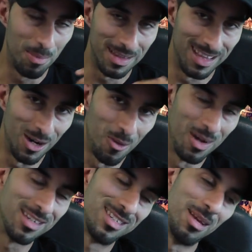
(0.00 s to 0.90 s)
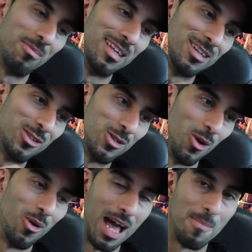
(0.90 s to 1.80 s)
But there was something
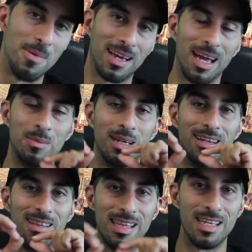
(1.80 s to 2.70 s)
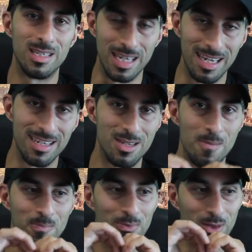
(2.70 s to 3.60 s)
so epic. I mean, this
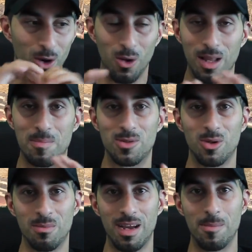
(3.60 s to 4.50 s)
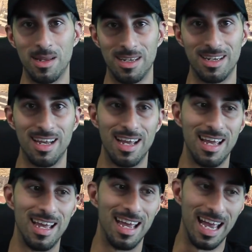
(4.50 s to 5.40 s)
is the whole episode in my opinion.
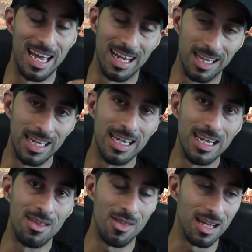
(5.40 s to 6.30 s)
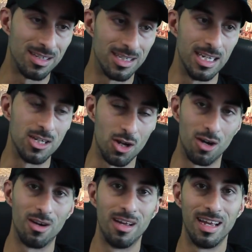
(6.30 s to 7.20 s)
And a lady that sees
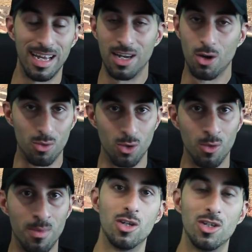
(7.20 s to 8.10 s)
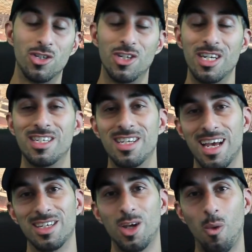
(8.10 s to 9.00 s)
her in her room, she
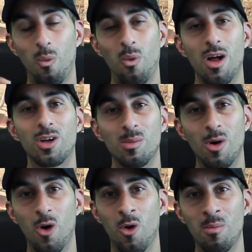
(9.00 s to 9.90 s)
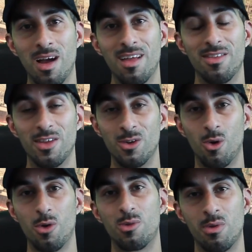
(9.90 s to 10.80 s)
says, "Welcome home, the
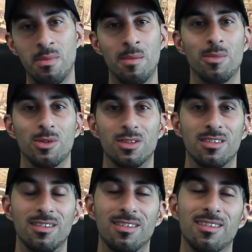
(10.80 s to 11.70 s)
North remembers."